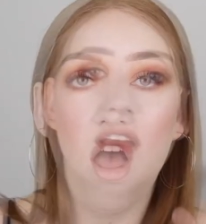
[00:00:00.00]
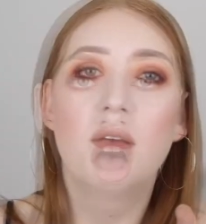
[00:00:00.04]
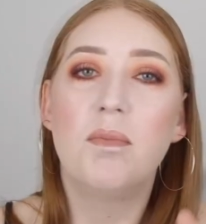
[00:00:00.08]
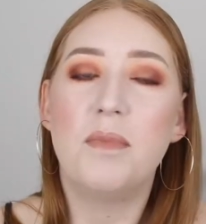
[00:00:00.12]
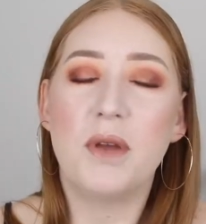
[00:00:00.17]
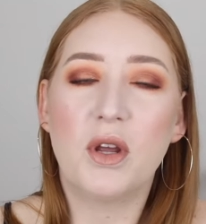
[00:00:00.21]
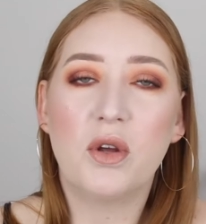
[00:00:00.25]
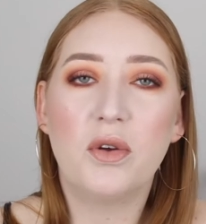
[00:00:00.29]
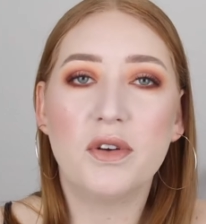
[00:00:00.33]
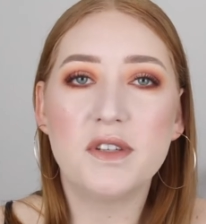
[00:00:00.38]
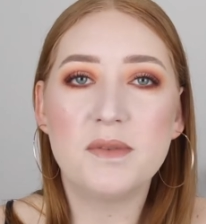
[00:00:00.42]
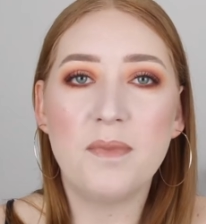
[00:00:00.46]

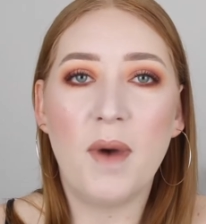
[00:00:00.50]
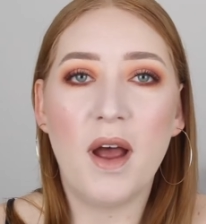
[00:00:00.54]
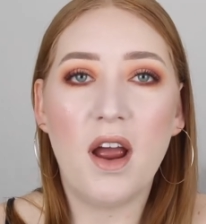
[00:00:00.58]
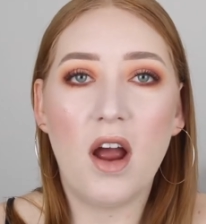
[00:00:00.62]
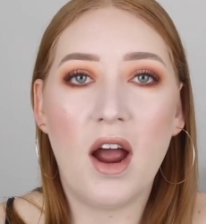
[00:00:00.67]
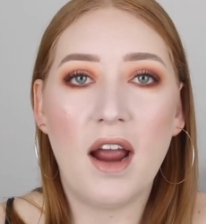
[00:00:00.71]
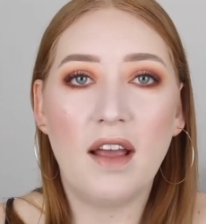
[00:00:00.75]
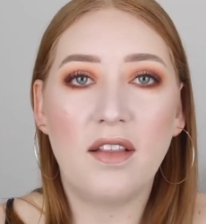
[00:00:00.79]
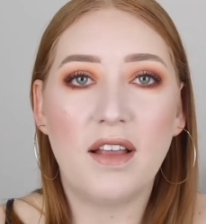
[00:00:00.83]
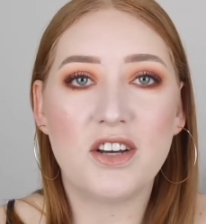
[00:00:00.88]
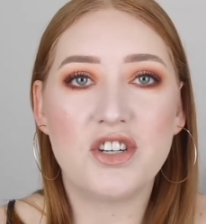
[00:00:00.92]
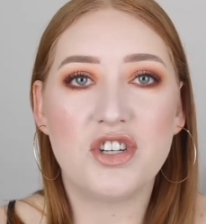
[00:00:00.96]
Because my
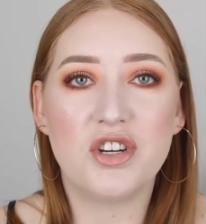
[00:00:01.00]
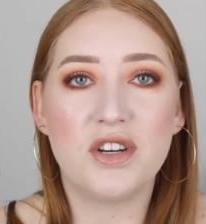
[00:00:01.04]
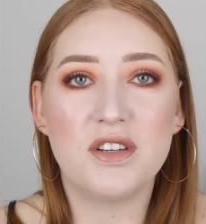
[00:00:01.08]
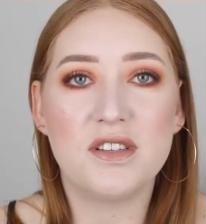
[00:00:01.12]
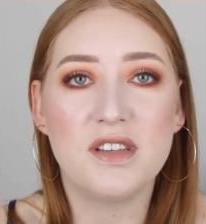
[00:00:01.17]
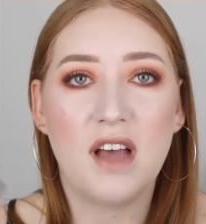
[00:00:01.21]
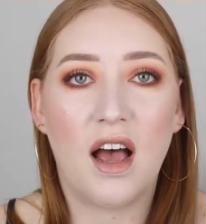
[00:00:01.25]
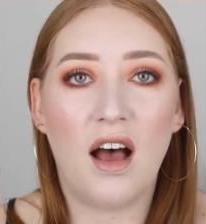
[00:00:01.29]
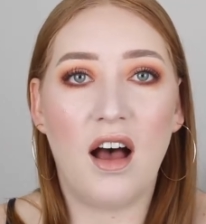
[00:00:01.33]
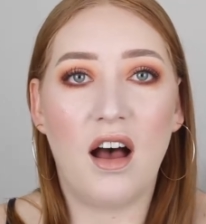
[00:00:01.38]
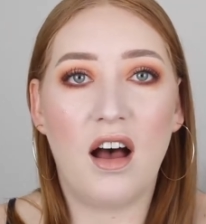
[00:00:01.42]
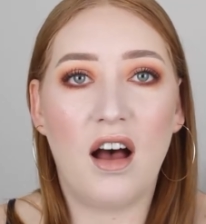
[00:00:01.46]

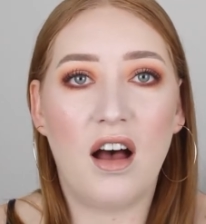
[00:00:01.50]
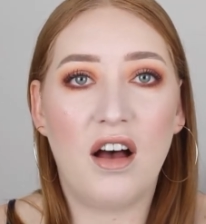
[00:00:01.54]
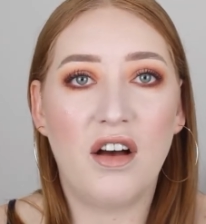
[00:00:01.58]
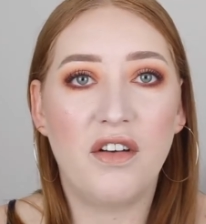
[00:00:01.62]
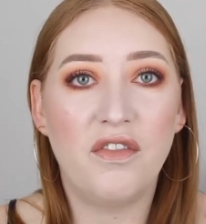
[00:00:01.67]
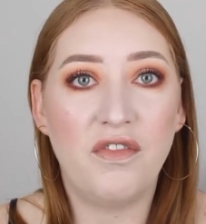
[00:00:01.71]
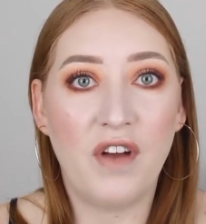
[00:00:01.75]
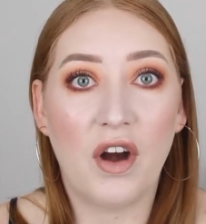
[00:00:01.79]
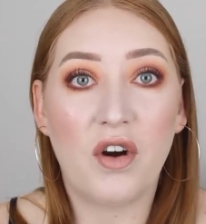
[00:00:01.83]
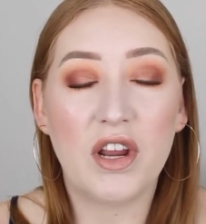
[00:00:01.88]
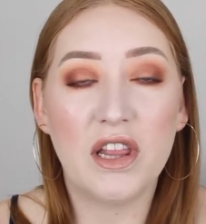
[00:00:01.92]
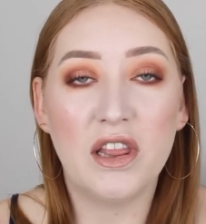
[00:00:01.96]
eyelashes are
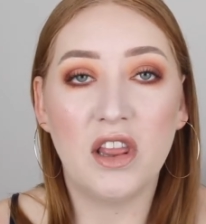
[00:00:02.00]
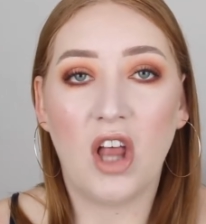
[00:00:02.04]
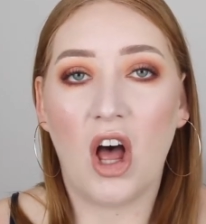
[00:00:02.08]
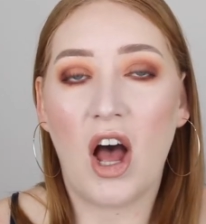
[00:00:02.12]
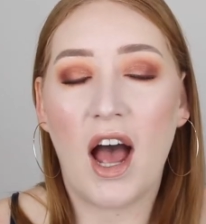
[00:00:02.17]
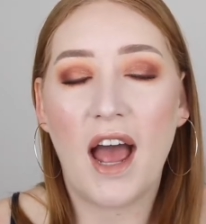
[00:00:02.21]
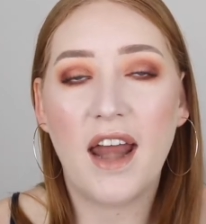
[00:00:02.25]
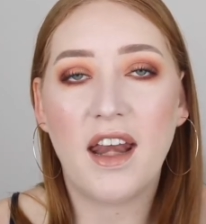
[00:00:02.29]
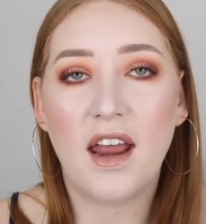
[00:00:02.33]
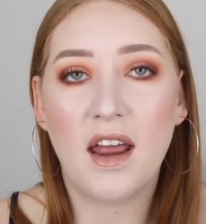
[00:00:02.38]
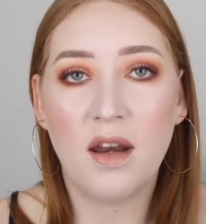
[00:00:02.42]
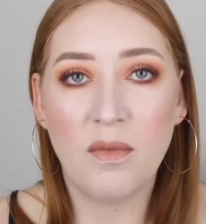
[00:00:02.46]
very
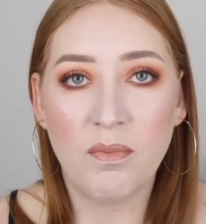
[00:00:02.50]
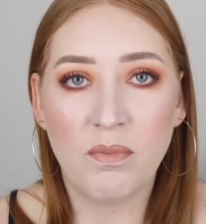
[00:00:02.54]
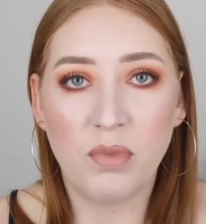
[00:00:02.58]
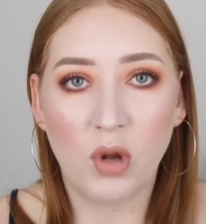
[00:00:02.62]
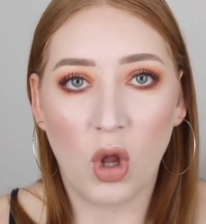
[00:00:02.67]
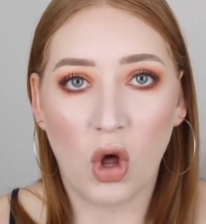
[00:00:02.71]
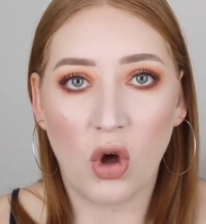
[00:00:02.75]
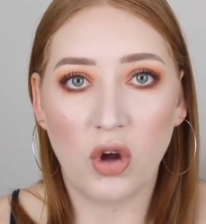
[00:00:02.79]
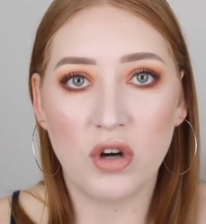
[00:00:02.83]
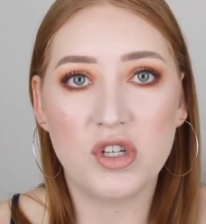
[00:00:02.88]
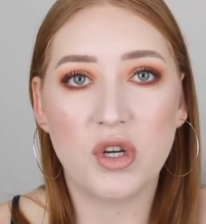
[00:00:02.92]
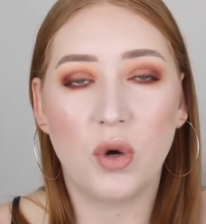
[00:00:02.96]
light and
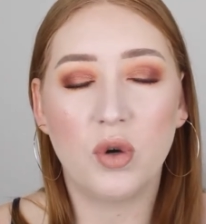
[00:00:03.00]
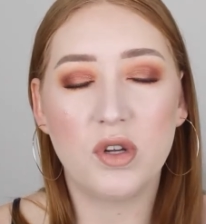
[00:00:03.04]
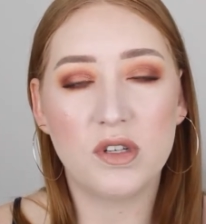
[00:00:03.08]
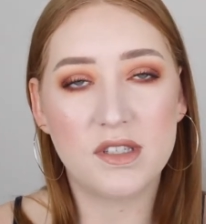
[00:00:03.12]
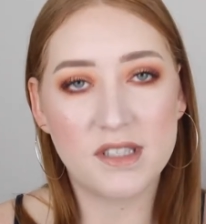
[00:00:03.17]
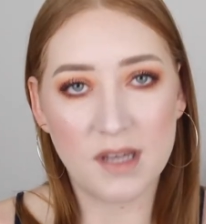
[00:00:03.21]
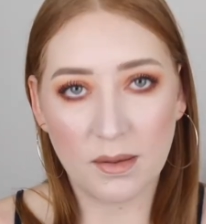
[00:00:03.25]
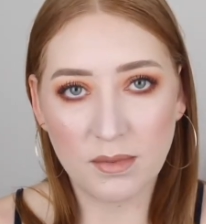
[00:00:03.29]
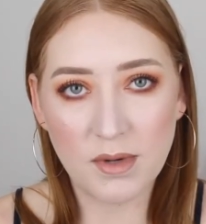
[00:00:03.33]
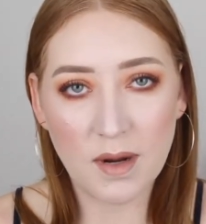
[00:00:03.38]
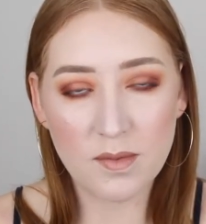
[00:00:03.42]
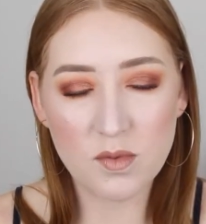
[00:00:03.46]
blonde,
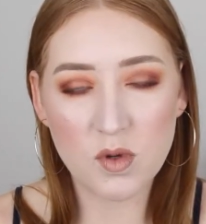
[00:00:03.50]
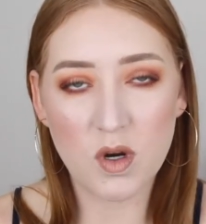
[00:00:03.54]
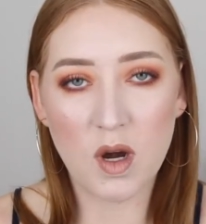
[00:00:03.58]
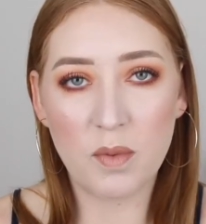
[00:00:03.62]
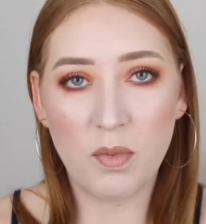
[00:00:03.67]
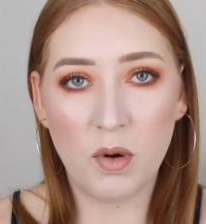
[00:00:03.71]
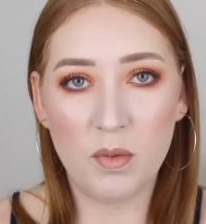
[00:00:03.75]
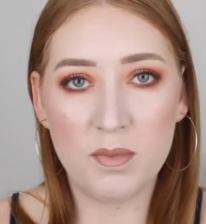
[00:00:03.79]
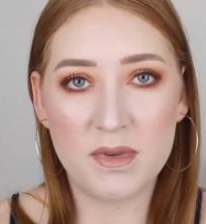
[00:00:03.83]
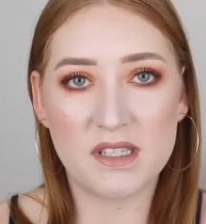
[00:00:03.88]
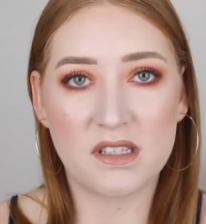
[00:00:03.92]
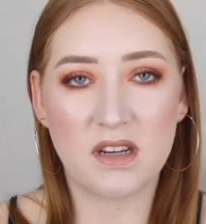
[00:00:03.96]
sometimes when I
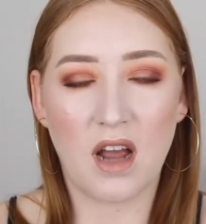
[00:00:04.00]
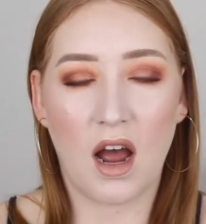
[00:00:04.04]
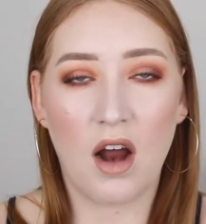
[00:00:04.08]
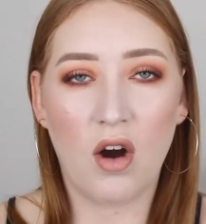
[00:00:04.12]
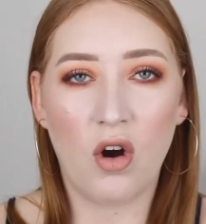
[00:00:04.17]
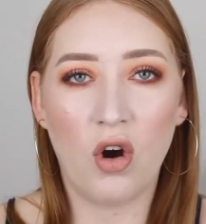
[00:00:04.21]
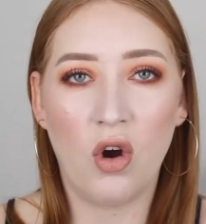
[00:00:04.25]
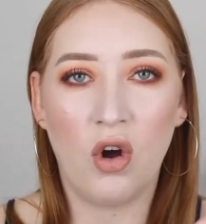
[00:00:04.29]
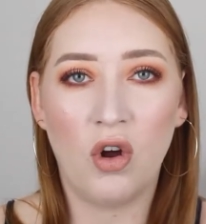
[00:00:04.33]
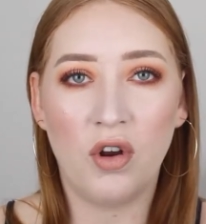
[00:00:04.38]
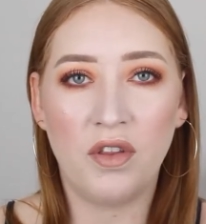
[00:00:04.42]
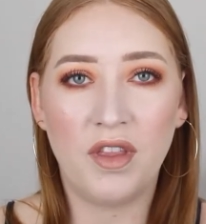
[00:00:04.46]
put
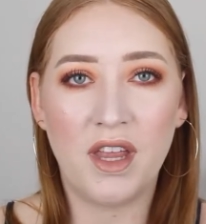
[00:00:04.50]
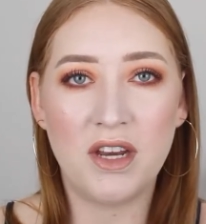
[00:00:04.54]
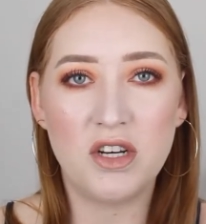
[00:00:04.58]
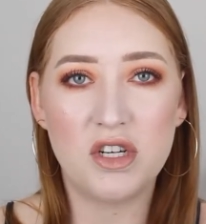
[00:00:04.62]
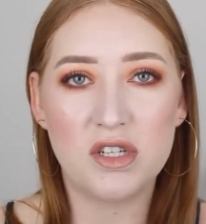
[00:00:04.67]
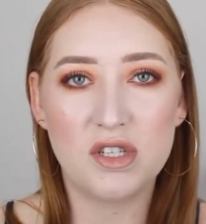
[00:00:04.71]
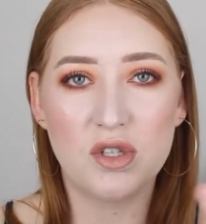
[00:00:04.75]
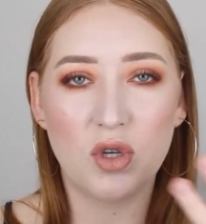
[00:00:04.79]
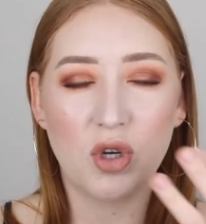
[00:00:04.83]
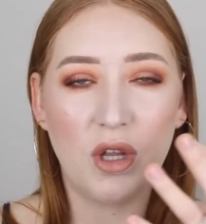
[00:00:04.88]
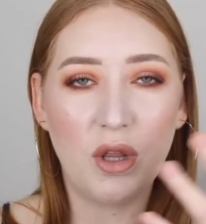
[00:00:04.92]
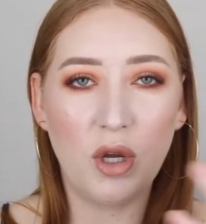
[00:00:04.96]
mascara on, they
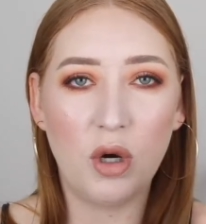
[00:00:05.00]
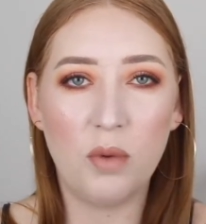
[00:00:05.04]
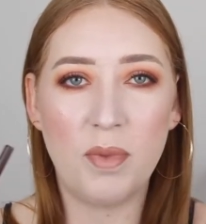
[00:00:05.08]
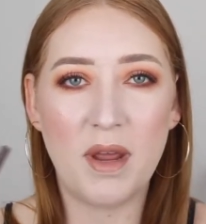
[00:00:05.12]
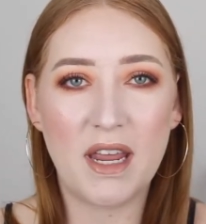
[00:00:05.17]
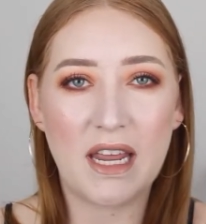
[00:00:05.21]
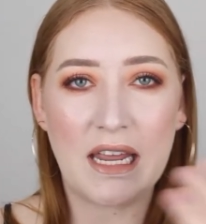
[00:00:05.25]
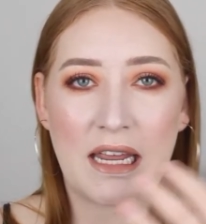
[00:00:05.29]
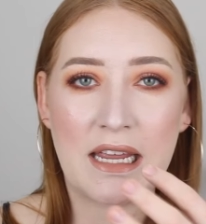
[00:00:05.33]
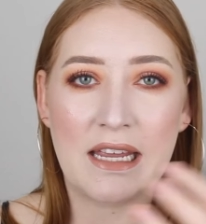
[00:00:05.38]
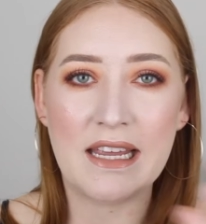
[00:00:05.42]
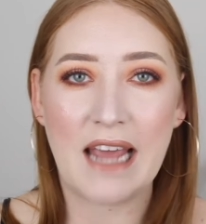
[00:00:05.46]
just look a little
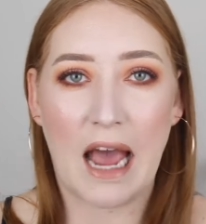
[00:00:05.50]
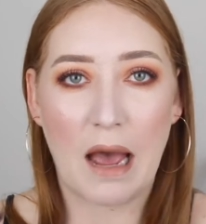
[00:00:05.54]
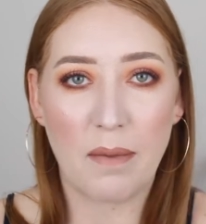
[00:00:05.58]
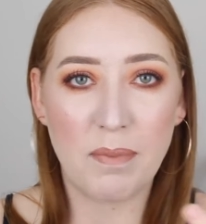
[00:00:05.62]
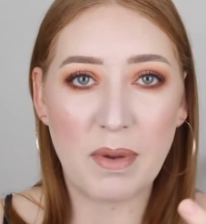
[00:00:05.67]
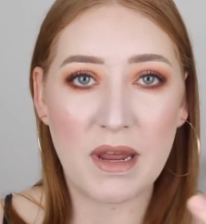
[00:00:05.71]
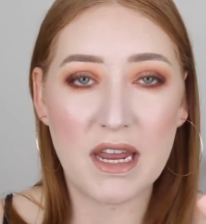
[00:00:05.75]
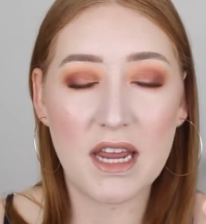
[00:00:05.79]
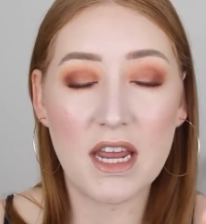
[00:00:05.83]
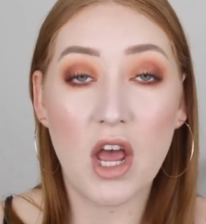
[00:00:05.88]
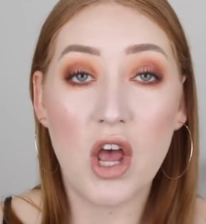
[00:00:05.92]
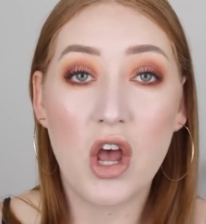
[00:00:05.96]
bit
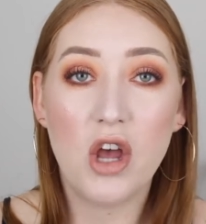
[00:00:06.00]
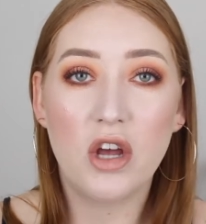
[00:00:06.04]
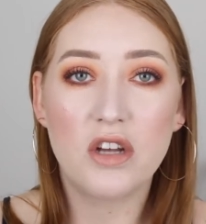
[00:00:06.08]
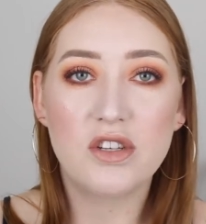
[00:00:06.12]
gappy.